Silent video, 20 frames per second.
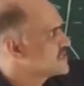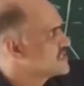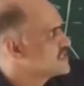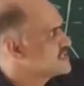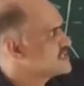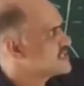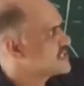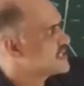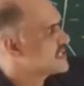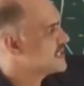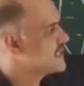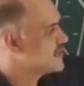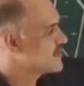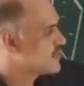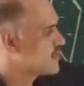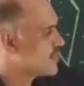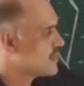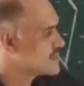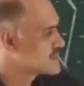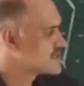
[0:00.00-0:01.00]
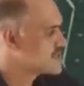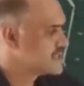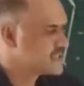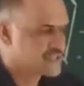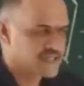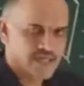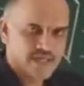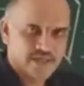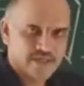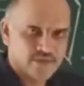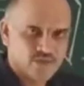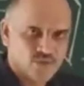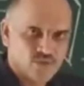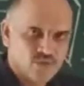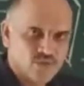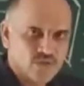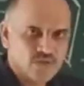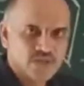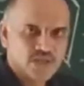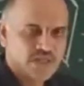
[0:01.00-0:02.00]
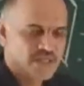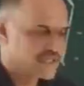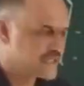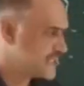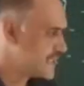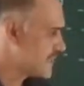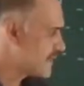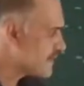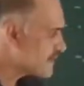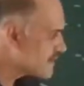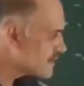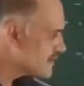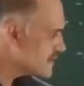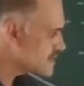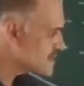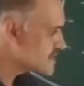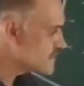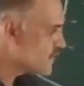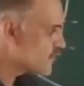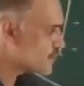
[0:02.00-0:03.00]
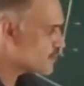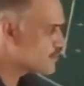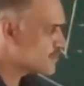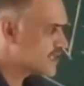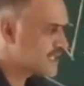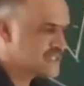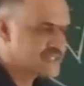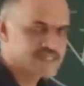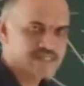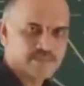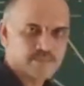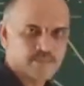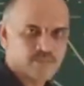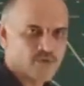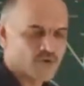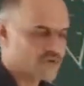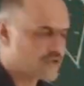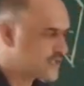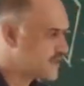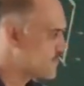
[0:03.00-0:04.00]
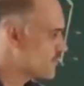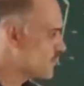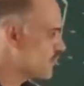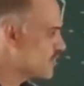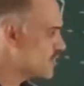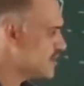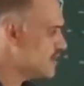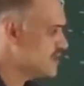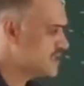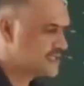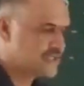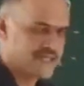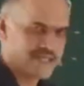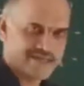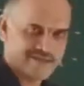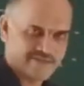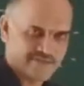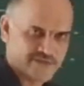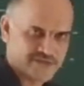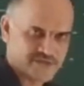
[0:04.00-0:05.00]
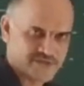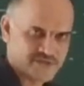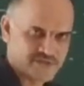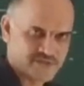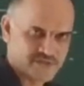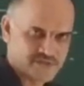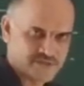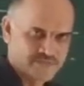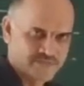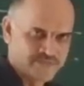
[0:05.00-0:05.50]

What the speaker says: is E cos theta into dA. This formula is important for derivations.